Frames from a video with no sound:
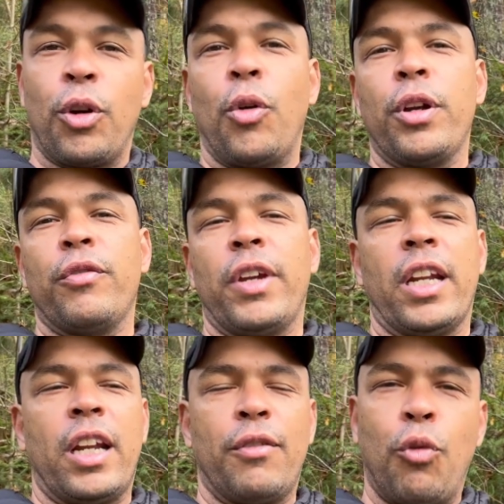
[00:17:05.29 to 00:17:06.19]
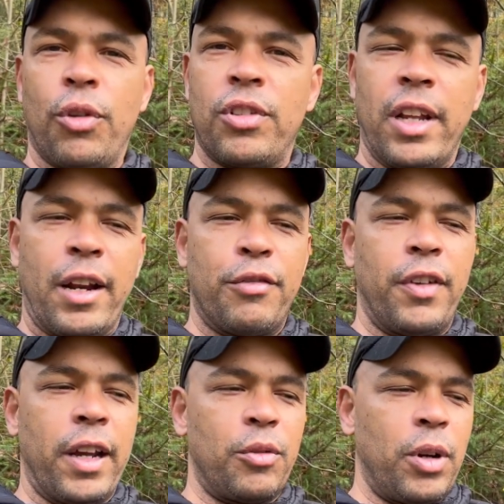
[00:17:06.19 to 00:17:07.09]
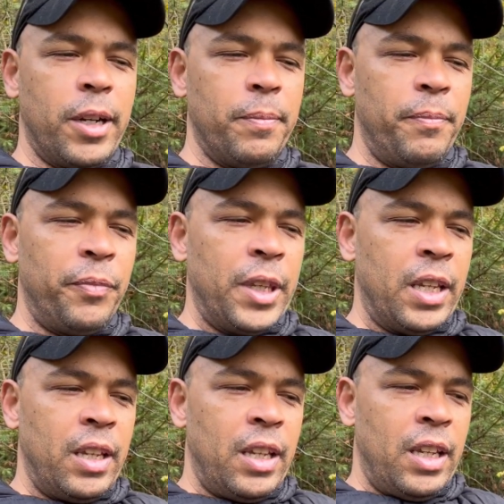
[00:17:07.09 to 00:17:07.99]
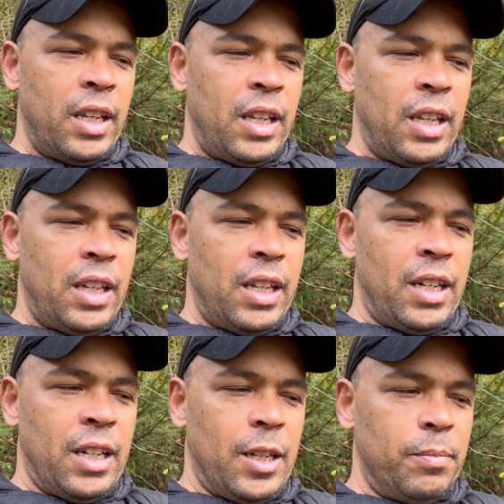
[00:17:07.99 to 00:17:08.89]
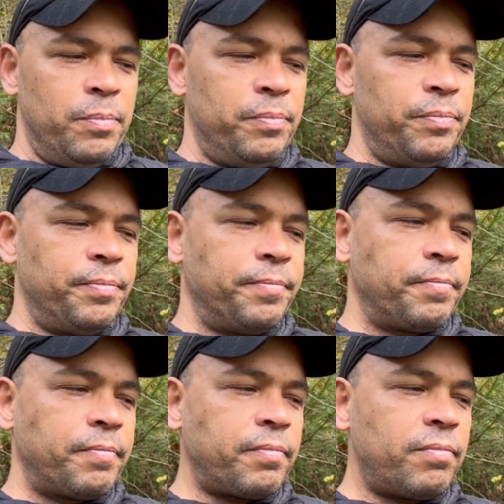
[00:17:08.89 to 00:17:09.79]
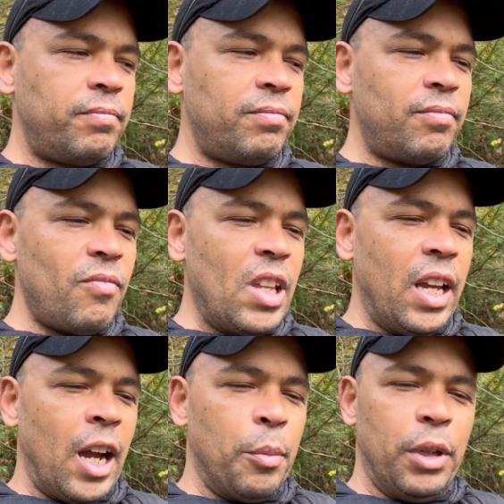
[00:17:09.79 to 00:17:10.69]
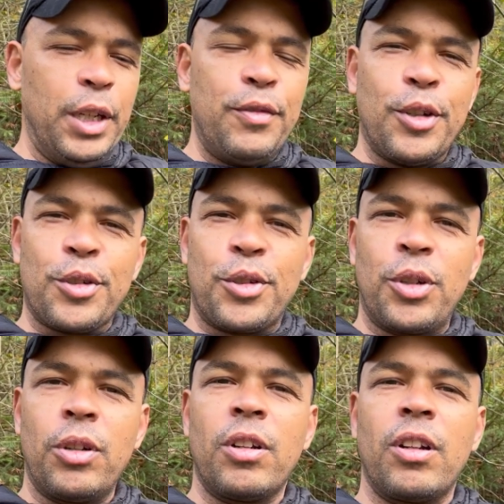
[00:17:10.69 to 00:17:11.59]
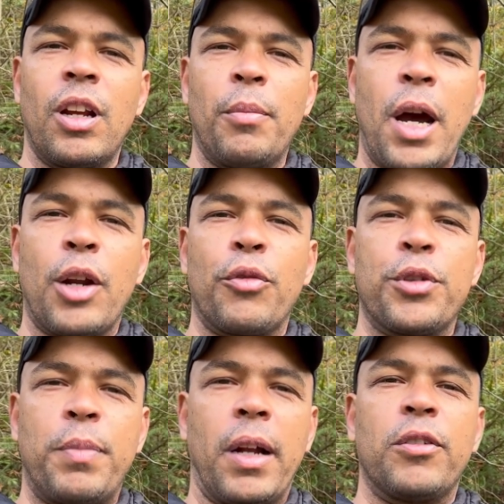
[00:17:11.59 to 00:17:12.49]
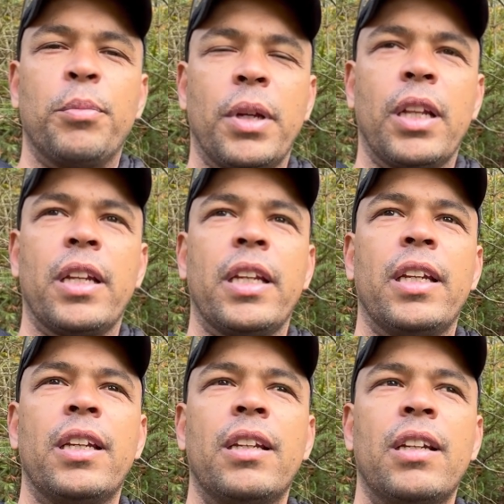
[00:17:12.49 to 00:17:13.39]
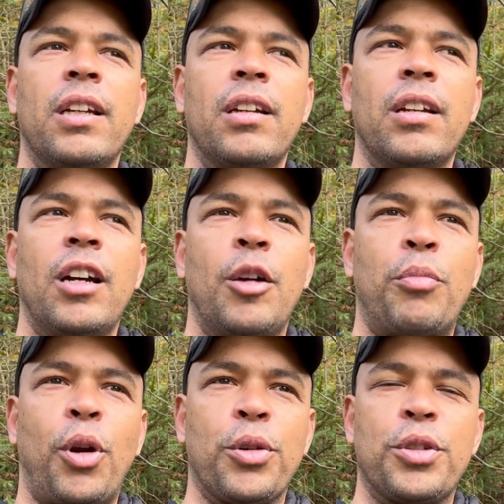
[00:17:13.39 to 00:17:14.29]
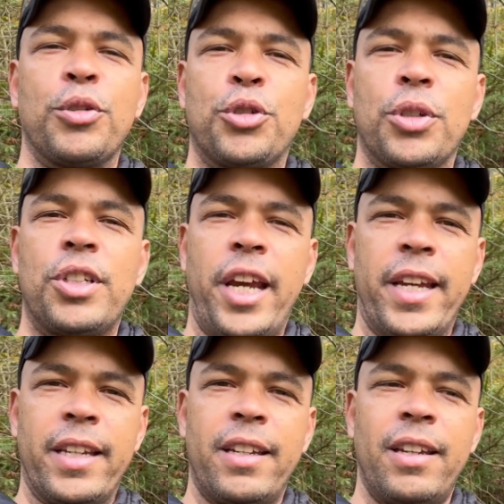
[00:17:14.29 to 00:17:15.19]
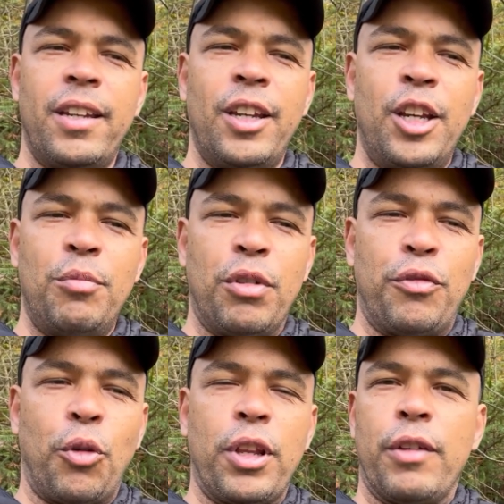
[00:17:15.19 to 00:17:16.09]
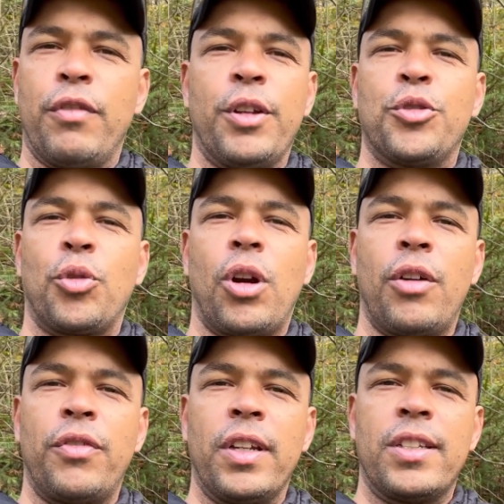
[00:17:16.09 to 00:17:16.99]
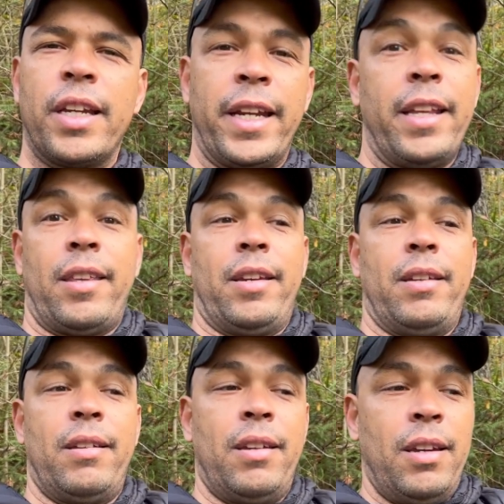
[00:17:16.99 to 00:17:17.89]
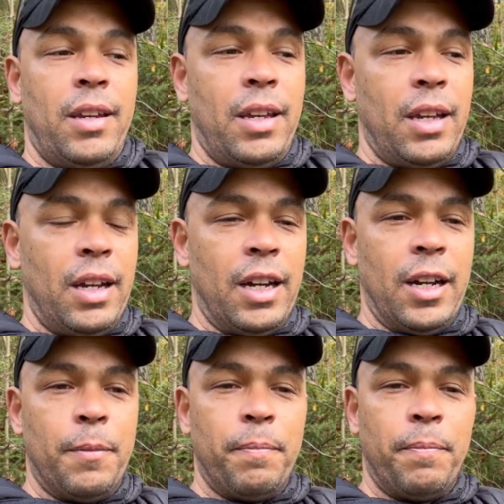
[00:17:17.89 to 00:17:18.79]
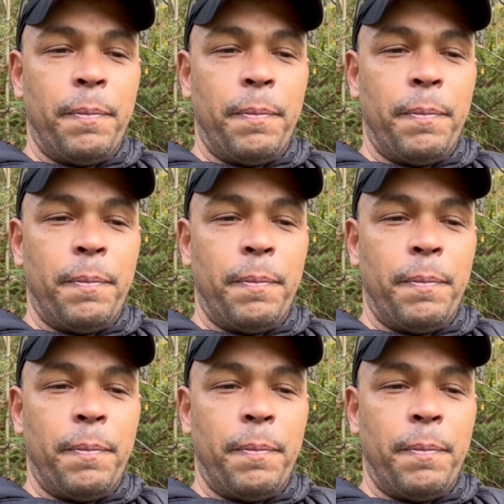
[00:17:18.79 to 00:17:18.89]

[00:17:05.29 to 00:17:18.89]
going to van life, words to that effect. Right. Um, I believe there's a certain amount of responsibility a person should take before they venture off into anything. Um,